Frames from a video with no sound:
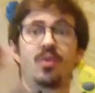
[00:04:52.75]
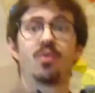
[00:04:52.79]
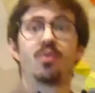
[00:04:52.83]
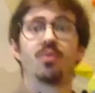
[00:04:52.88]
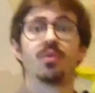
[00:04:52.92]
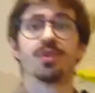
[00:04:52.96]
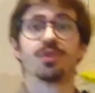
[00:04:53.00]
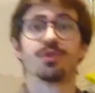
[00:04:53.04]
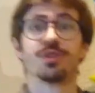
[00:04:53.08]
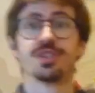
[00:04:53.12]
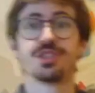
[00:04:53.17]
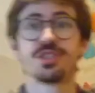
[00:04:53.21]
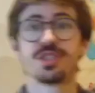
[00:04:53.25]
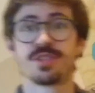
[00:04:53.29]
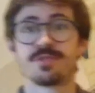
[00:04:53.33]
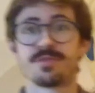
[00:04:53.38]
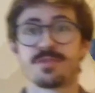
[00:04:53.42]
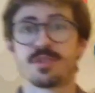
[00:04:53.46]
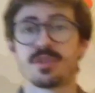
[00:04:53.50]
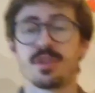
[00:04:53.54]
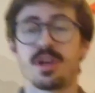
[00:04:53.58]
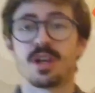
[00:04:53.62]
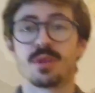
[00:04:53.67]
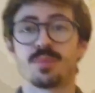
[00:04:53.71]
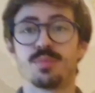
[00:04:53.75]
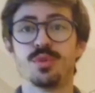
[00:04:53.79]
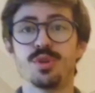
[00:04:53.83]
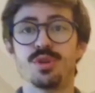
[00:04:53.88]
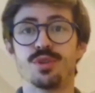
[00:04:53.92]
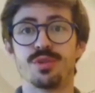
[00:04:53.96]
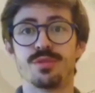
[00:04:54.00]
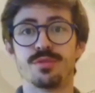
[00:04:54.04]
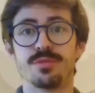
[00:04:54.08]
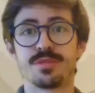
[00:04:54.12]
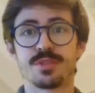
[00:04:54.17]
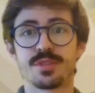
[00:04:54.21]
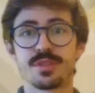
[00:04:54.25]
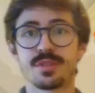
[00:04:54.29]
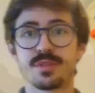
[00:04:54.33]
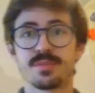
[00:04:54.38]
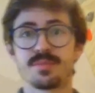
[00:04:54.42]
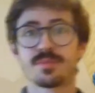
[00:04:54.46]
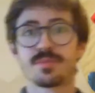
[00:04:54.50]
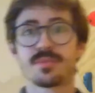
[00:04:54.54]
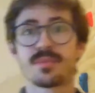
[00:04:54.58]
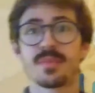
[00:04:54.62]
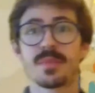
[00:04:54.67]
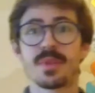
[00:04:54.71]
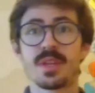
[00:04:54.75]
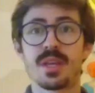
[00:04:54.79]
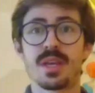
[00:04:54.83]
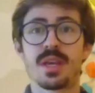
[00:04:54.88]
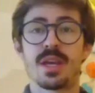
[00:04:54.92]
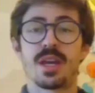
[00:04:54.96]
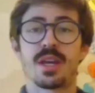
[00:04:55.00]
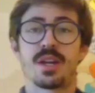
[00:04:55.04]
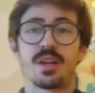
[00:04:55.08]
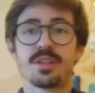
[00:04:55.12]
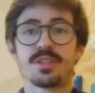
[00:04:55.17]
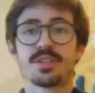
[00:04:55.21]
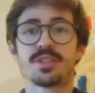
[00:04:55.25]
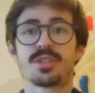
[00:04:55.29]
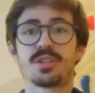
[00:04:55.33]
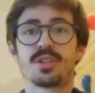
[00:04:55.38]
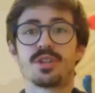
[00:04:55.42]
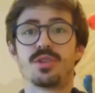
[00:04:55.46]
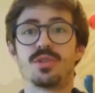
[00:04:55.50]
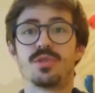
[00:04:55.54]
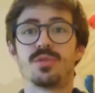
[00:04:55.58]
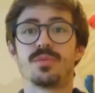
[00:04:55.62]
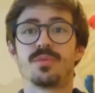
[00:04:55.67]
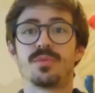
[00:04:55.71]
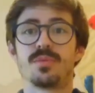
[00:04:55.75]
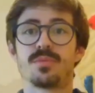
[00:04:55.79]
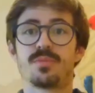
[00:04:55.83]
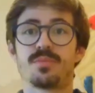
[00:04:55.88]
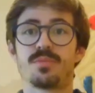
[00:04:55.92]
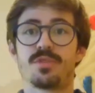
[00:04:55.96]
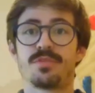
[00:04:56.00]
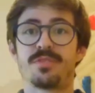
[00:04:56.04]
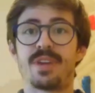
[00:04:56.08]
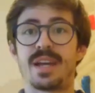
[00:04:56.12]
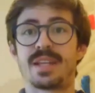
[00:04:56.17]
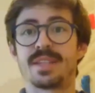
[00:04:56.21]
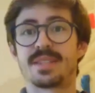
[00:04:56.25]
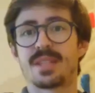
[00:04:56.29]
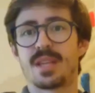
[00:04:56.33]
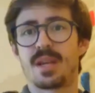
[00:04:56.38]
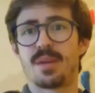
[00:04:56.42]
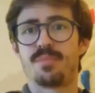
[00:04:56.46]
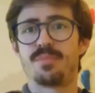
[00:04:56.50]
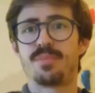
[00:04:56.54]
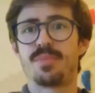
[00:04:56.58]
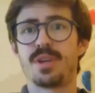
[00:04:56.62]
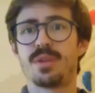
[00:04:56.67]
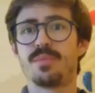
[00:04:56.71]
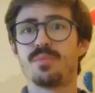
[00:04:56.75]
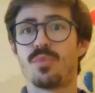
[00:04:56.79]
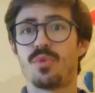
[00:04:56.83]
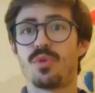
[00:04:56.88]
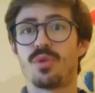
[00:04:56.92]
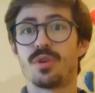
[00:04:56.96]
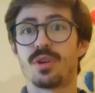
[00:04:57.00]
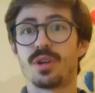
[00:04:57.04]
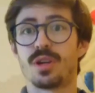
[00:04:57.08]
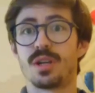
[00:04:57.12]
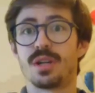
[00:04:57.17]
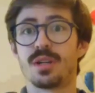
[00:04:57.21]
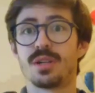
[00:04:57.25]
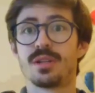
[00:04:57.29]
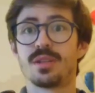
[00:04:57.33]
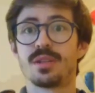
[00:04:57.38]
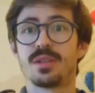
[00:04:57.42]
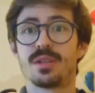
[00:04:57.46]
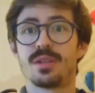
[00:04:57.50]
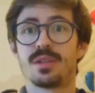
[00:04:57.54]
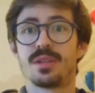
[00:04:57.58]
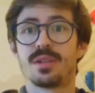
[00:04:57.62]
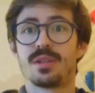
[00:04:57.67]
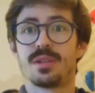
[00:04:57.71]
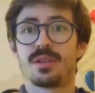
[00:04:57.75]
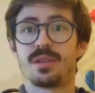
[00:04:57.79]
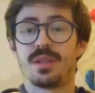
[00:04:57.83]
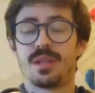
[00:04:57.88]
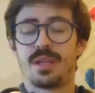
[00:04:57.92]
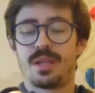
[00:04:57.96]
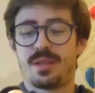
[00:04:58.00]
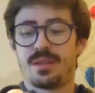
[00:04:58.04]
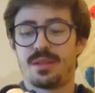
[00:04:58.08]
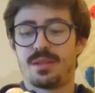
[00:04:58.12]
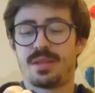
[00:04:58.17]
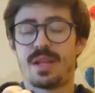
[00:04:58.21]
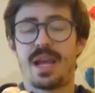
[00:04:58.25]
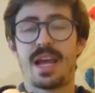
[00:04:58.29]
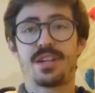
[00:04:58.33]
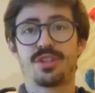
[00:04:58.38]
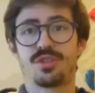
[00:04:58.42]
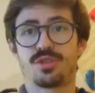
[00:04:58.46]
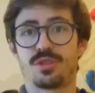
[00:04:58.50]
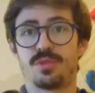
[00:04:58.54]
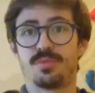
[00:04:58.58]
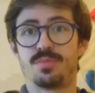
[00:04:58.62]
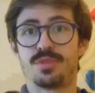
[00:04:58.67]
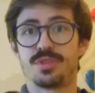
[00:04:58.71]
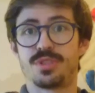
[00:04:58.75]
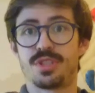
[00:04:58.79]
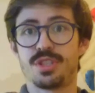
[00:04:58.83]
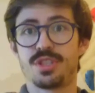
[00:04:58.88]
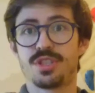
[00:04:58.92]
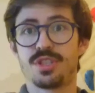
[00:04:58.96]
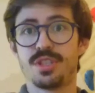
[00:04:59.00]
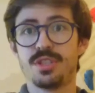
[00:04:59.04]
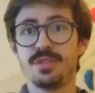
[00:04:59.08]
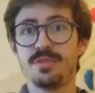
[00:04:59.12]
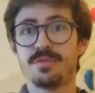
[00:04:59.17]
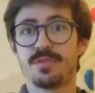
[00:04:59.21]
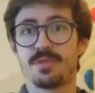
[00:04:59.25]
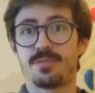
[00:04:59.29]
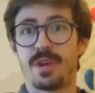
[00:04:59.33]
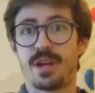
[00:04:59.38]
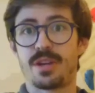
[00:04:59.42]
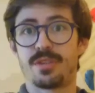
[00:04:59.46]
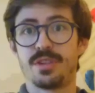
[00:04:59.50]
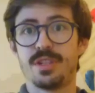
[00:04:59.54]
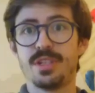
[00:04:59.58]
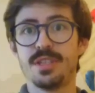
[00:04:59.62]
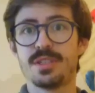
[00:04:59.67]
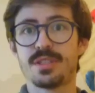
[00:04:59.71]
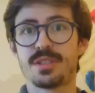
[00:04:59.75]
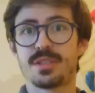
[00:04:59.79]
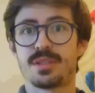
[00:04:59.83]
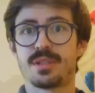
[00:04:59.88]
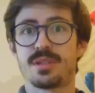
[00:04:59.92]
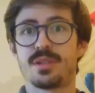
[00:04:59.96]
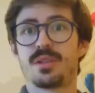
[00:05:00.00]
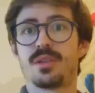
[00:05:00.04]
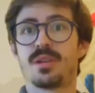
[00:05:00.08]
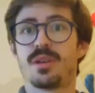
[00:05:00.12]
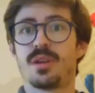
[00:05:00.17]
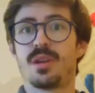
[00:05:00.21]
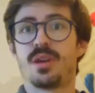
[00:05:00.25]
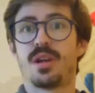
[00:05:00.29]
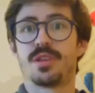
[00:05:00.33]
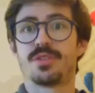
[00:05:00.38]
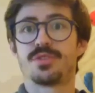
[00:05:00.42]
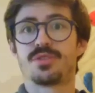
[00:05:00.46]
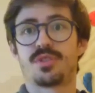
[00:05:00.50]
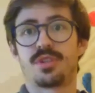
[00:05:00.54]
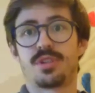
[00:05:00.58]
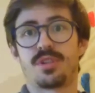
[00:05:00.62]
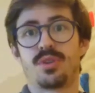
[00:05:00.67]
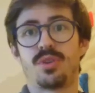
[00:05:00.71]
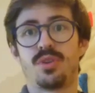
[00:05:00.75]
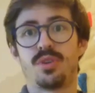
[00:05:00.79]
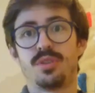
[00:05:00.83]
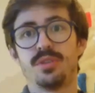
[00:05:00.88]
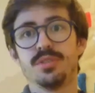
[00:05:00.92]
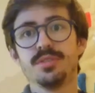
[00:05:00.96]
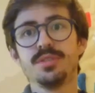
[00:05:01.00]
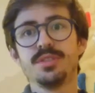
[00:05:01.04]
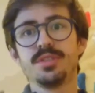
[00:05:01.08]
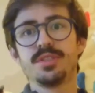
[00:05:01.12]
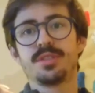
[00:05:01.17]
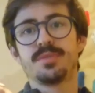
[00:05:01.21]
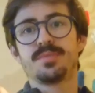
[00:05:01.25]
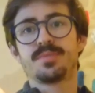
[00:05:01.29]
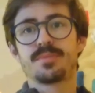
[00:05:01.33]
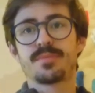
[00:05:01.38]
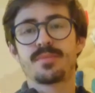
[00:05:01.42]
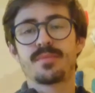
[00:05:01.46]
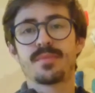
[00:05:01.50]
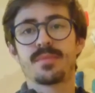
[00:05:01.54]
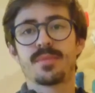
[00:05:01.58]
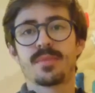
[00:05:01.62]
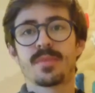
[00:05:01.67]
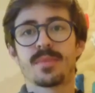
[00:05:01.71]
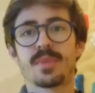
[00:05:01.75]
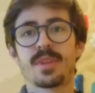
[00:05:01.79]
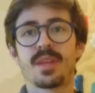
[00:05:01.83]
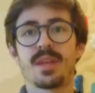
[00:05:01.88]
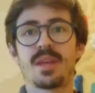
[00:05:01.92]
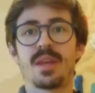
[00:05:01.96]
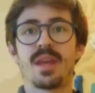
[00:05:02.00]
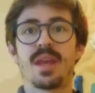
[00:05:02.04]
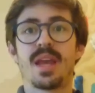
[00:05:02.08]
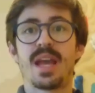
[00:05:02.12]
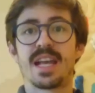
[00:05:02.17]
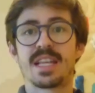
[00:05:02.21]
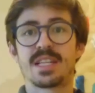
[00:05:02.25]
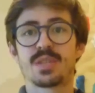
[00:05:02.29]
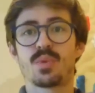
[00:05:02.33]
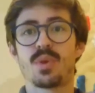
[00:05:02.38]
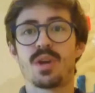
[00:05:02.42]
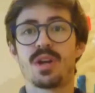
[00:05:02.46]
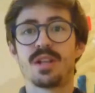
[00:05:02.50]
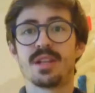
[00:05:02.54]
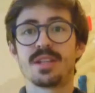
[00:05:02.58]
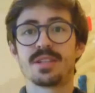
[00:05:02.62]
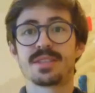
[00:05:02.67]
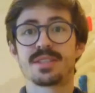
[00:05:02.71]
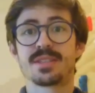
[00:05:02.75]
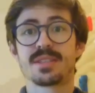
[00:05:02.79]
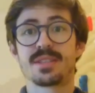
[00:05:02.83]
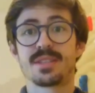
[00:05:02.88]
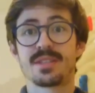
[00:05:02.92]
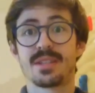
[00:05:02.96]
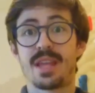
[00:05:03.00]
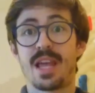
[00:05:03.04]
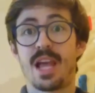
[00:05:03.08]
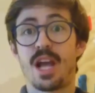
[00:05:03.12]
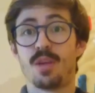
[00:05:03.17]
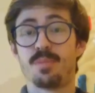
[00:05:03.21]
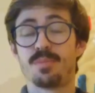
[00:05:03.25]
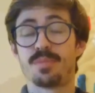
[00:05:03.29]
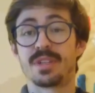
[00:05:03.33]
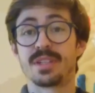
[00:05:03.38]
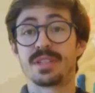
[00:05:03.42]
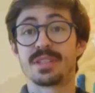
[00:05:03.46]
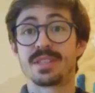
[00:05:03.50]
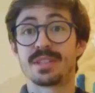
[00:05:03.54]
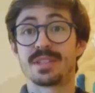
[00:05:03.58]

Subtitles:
when reaching for long moves. It also provides a bit more natural position for my wrist on certain holds, as well as helping